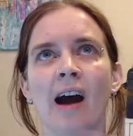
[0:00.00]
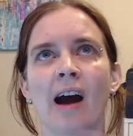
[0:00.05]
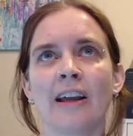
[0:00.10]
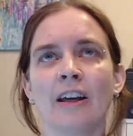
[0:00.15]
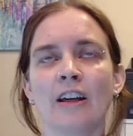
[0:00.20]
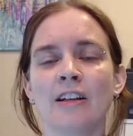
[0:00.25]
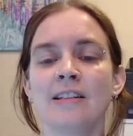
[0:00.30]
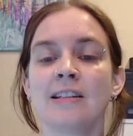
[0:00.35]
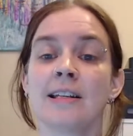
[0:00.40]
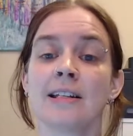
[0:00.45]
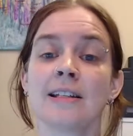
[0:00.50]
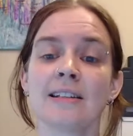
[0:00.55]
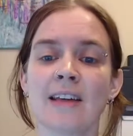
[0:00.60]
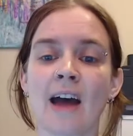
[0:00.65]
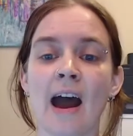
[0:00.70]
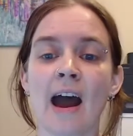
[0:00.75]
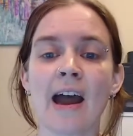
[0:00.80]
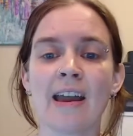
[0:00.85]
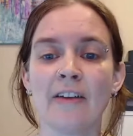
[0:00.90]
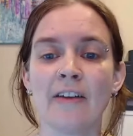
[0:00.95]
couldn't
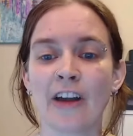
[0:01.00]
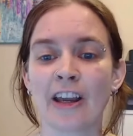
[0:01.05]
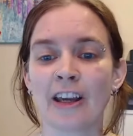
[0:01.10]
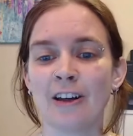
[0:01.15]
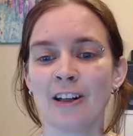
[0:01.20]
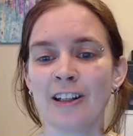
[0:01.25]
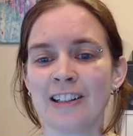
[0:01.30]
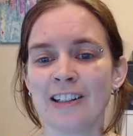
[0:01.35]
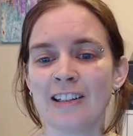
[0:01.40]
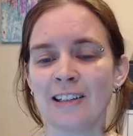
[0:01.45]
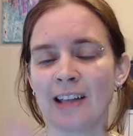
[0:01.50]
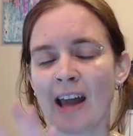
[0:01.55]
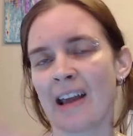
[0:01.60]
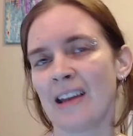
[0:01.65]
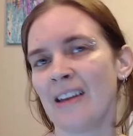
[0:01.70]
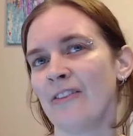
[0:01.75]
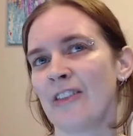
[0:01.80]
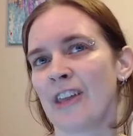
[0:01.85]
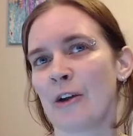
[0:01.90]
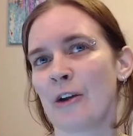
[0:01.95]
decide
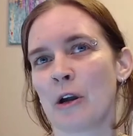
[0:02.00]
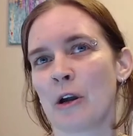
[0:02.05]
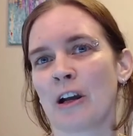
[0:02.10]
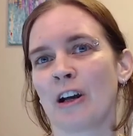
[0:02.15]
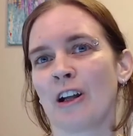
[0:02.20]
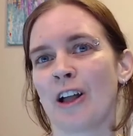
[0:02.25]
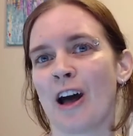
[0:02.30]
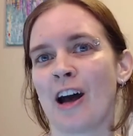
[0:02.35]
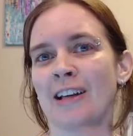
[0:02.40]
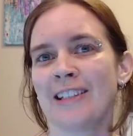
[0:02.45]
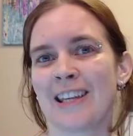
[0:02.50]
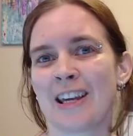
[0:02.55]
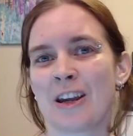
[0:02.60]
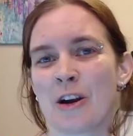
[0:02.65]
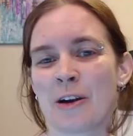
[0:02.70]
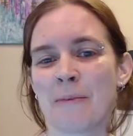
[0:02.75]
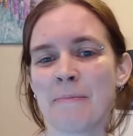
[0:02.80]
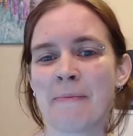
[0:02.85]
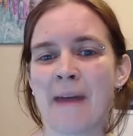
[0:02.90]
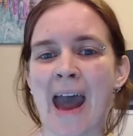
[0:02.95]
if they were glossy
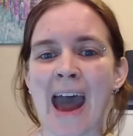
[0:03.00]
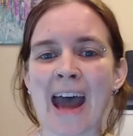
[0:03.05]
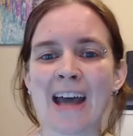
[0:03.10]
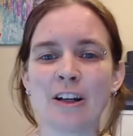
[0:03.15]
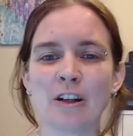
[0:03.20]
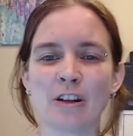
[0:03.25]
or matte,